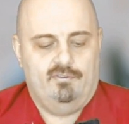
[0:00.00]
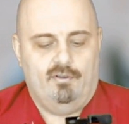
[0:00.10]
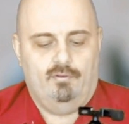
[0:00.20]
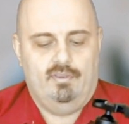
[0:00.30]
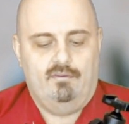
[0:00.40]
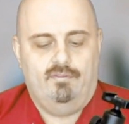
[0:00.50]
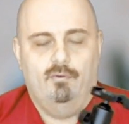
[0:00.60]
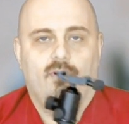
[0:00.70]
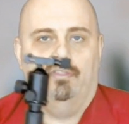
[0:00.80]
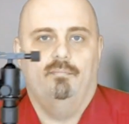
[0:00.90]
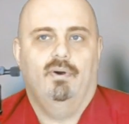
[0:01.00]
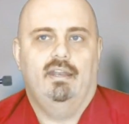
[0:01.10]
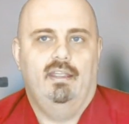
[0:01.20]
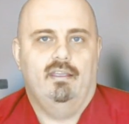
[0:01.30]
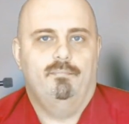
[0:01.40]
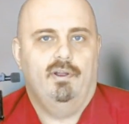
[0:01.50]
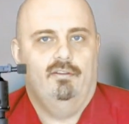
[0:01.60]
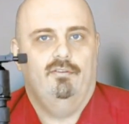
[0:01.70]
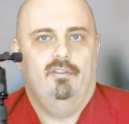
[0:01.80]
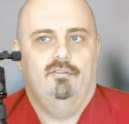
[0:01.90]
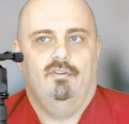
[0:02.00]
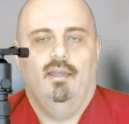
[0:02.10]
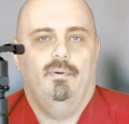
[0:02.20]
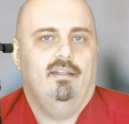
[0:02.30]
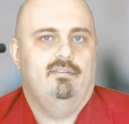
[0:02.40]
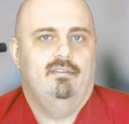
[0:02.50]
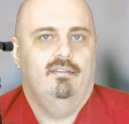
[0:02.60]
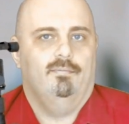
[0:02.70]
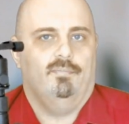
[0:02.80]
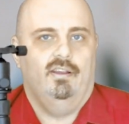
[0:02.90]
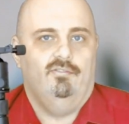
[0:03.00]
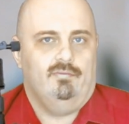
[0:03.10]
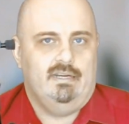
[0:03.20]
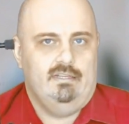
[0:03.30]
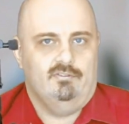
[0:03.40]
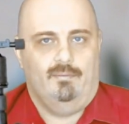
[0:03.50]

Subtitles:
So definitely worth the money compared to other tripods in this price range.